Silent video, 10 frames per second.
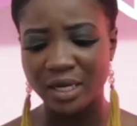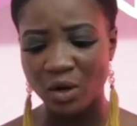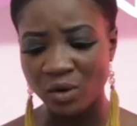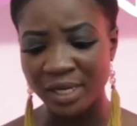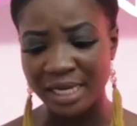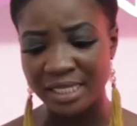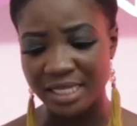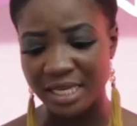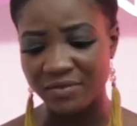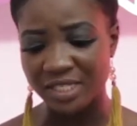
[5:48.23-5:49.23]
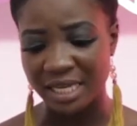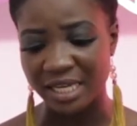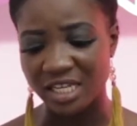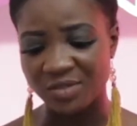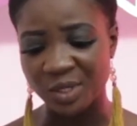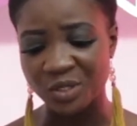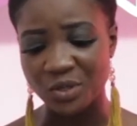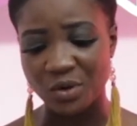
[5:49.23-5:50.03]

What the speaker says: The online service engagement